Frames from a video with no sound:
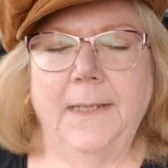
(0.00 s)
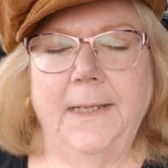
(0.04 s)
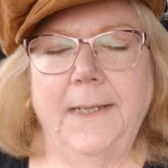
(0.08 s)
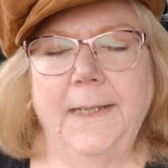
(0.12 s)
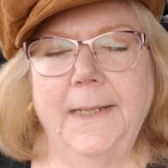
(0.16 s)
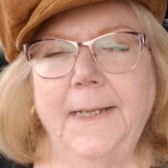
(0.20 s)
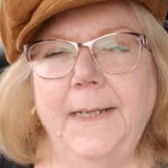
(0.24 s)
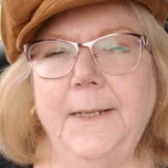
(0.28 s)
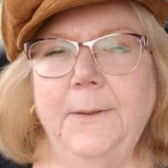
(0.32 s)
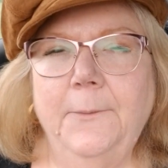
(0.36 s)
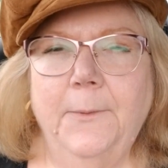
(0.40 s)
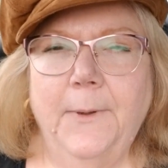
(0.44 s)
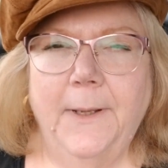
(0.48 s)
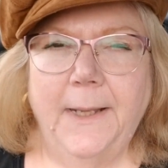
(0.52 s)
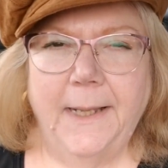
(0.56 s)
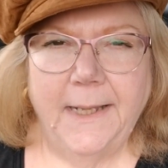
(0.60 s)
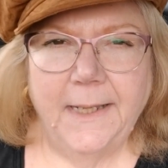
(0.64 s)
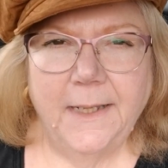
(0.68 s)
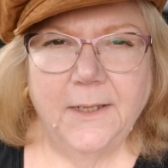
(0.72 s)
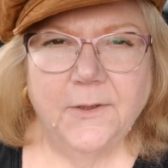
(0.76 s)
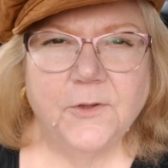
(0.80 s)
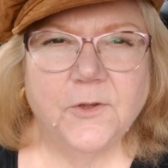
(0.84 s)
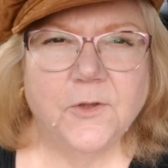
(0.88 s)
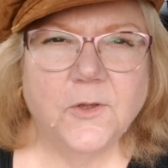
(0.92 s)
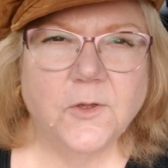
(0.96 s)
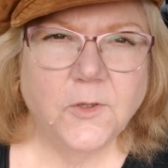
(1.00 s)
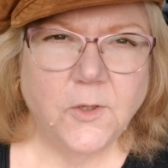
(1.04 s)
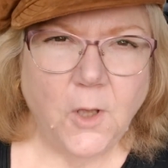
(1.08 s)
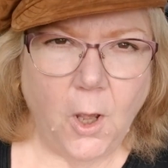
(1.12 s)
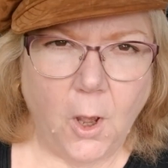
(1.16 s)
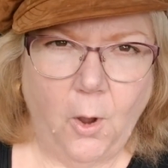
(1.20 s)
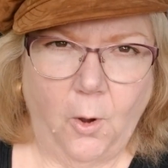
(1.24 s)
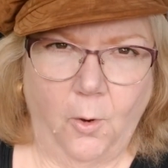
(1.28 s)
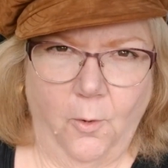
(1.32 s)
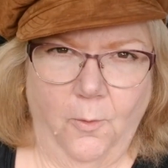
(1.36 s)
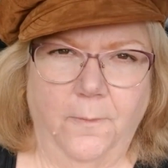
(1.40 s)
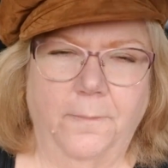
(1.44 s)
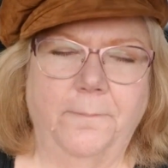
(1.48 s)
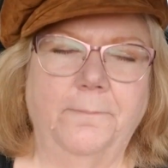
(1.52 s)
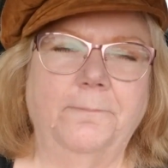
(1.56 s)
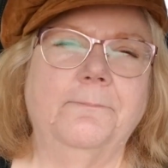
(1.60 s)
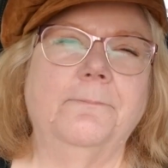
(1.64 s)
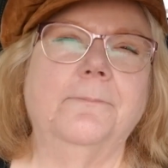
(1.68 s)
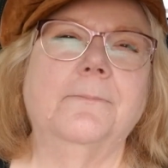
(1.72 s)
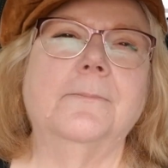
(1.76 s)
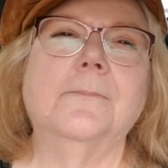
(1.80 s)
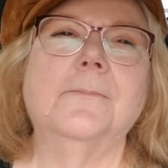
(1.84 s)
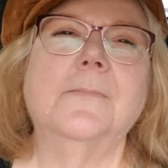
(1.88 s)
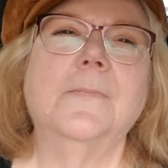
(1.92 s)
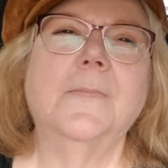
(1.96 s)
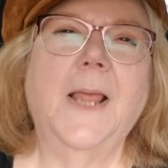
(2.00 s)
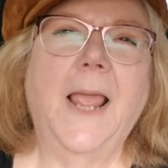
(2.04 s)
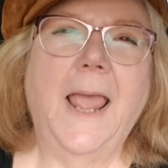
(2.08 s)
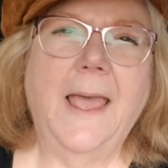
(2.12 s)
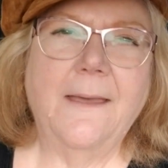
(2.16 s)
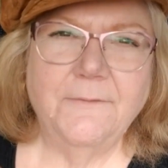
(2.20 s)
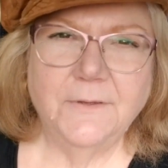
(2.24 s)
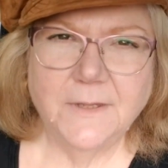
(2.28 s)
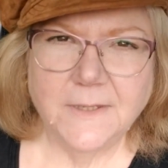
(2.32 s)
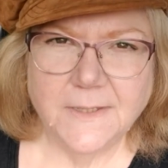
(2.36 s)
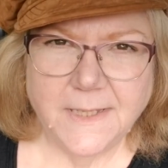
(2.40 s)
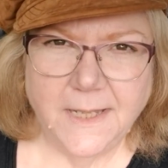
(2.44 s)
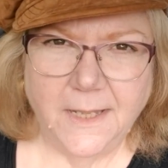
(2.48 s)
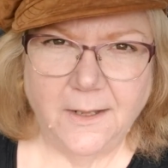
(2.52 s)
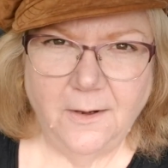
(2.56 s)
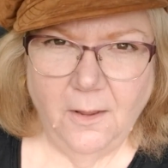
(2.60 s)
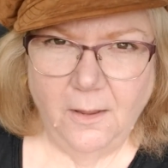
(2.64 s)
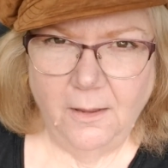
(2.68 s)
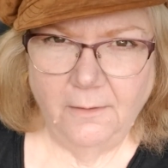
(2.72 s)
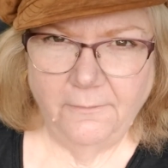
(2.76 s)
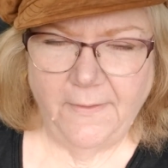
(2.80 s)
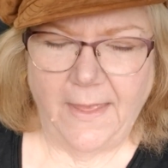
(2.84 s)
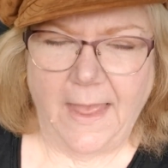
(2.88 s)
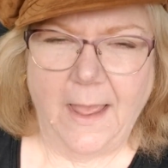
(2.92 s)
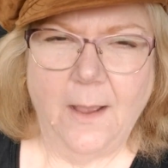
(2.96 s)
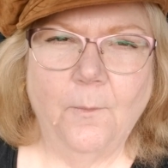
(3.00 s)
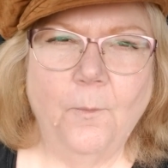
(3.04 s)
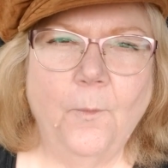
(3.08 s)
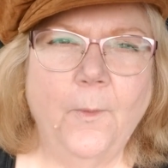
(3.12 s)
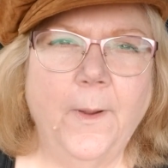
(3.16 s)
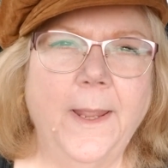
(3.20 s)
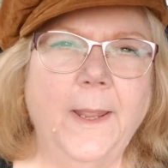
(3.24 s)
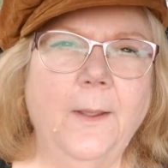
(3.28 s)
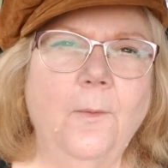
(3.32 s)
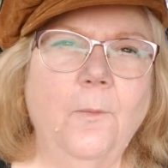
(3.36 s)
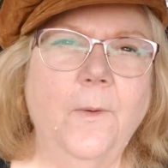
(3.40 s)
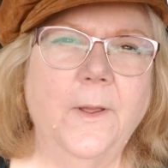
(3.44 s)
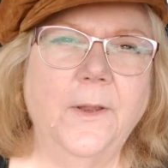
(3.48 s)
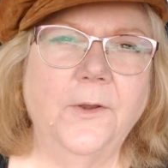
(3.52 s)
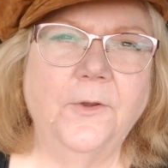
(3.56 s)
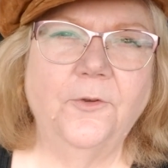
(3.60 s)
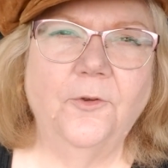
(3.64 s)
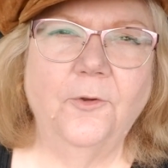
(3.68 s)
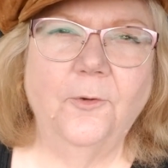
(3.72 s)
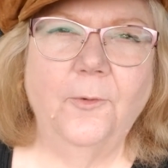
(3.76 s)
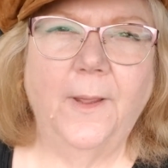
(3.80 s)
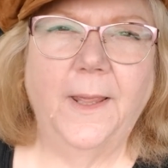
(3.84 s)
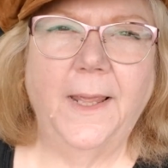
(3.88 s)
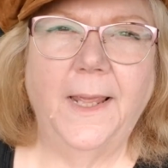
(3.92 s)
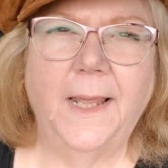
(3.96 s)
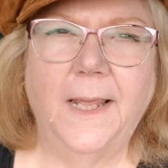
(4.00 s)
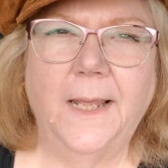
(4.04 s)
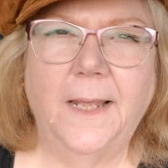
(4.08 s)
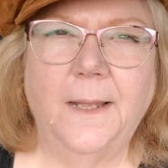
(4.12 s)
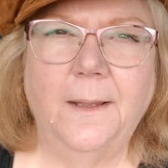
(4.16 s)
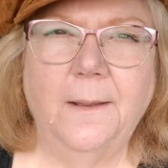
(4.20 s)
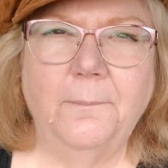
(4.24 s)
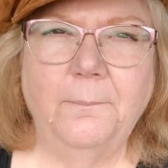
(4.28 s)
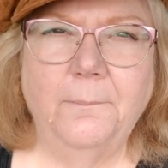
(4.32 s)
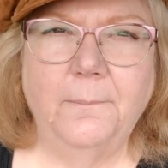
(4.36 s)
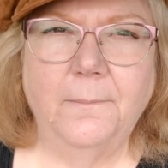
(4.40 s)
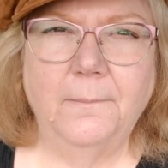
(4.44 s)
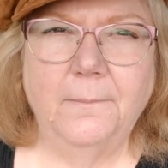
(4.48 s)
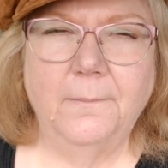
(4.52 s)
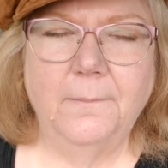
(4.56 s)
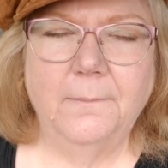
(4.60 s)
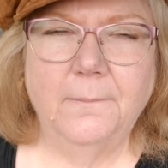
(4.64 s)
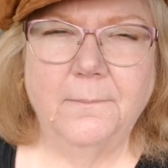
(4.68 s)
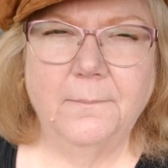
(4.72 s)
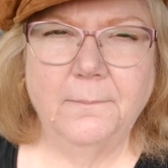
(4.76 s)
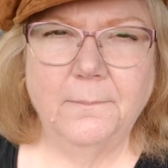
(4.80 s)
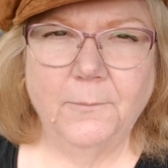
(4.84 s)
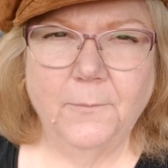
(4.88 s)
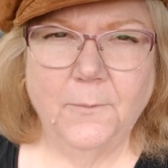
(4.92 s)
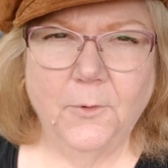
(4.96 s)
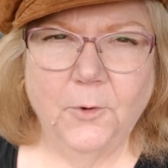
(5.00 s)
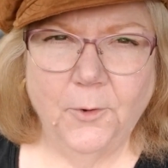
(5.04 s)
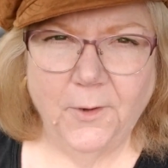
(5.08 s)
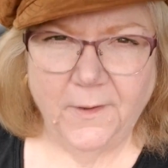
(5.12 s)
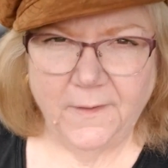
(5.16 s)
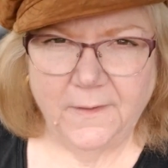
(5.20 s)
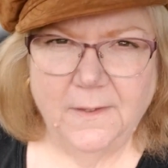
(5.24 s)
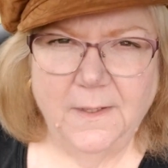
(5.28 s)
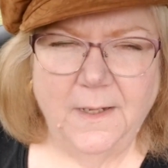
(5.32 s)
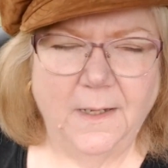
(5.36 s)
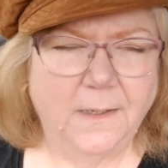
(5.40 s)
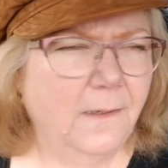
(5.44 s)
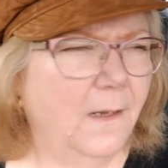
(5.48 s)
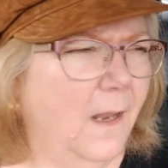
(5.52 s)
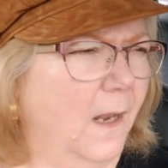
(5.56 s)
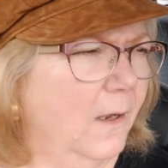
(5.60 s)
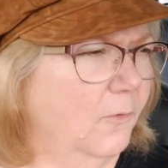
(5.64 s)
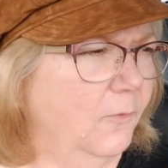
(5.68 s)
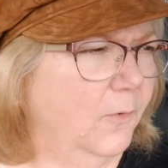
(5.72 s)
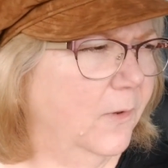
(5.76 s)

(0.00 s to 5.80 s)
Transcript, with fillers: anyway, so having said all that, we went to a christening, not